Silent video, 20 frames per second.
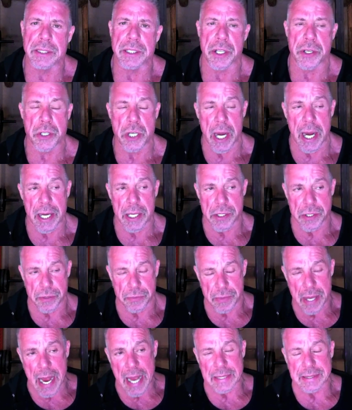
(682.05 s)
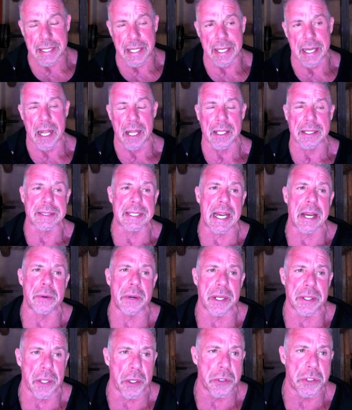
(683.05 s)
The chains, asking
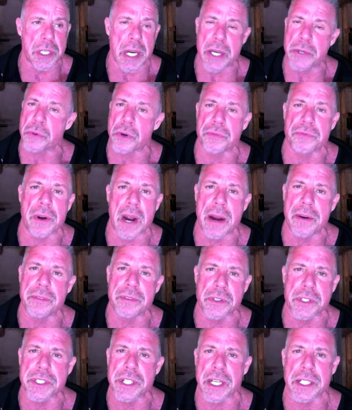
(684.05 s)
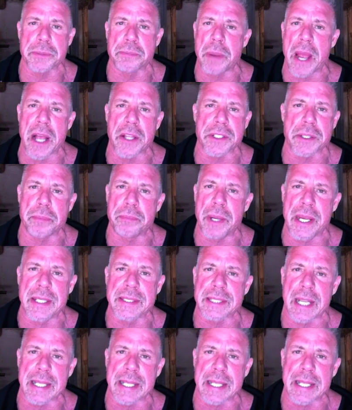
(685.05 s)
Alexandria, those chains were 5 or 6 pounds apiece.